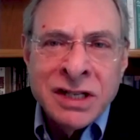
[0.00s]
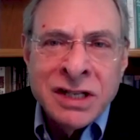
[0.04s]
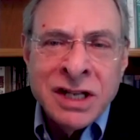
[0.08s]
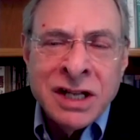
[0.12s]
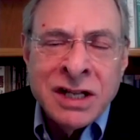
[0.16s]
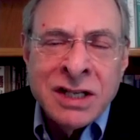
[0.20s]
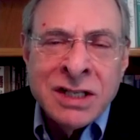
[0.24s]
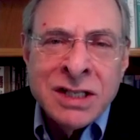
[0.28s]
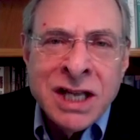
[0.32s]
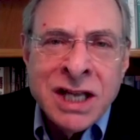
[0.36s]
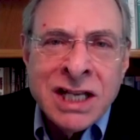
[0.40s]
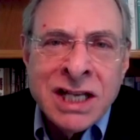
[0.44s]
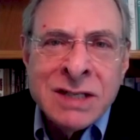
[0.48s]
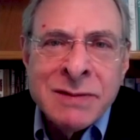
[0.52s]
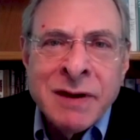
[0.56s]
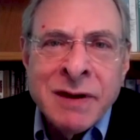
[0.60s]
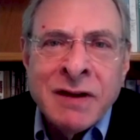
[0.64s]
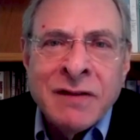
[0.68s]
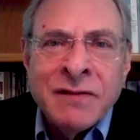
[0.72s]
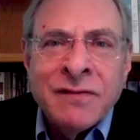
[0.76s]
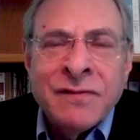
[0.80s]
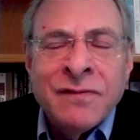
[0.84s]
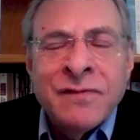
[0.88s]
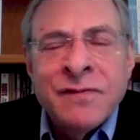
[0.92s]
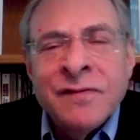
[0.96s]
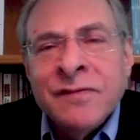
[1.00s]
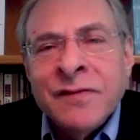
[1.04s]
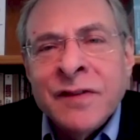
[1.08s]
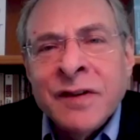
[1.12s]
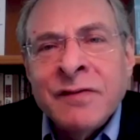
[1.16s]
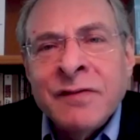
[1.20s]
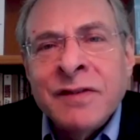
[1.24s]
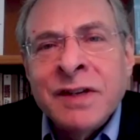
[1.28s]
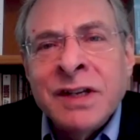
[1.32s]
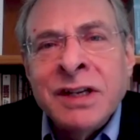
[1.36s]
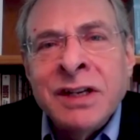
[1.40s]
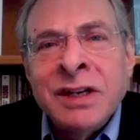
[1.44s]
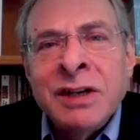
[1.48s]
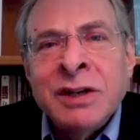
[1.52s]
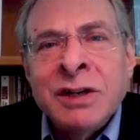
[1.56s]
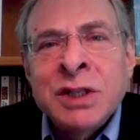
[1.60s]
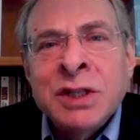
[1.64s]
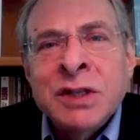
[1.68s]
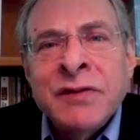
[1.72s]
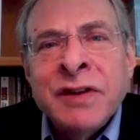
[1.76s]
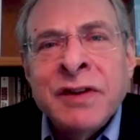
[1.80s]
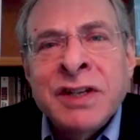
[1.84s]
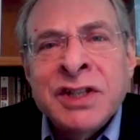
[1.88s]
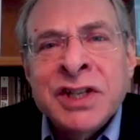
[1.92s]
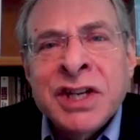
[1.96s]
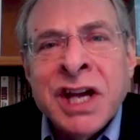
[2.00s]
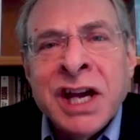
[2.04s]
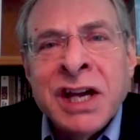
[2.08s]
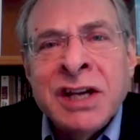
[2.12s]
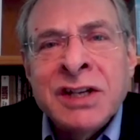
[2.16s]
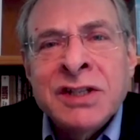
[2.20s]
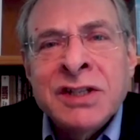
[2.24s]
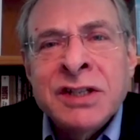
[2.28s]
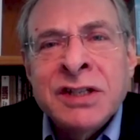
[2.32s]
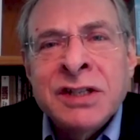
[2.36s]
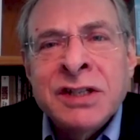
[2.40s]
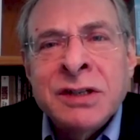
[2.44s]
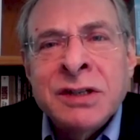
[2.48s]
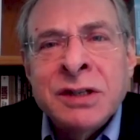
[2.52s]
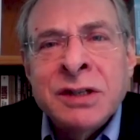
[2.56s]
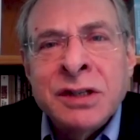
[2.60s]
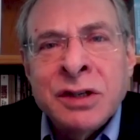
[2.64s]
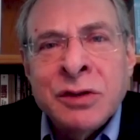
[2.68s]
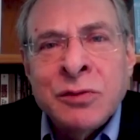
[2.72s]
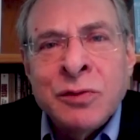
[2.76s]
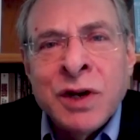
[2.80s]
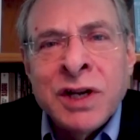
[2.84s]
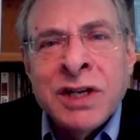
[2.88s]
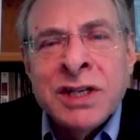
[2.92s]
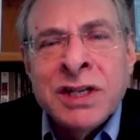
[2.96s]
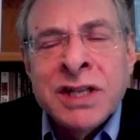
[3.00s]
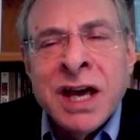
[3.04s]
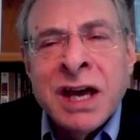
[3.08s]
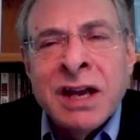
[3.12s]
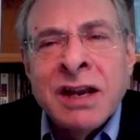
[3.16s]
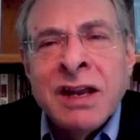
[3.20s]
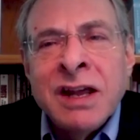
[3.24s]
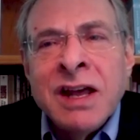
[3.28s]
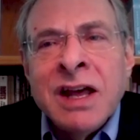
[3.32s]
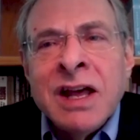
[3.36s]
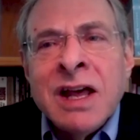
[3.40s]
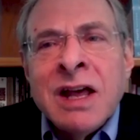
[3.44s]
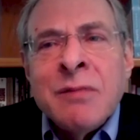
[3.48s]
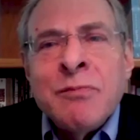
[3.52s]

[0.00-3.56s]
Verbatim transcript: It, it takes about 15 years of education to, to reach that.